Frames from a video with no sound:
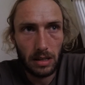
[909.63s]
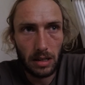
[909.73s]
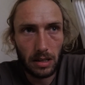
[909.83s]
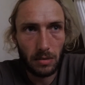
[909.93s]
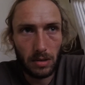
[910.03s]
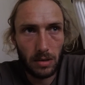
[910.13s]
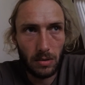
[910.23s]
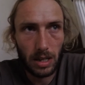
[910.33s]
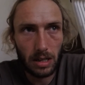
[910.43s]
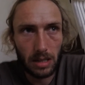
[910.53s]
I don't want
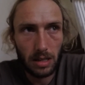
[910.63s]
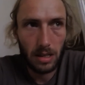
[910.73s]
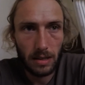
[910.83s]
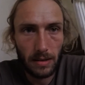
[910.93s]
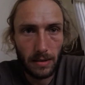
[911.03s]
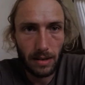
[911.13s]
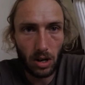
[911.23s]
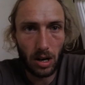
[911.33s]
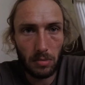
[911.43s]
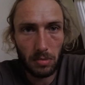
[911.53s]
to
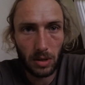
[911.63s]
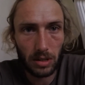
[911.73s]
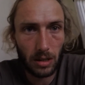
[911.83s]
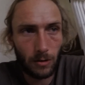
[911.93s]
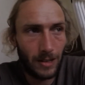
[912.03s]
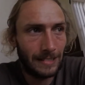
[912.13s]
hype myself.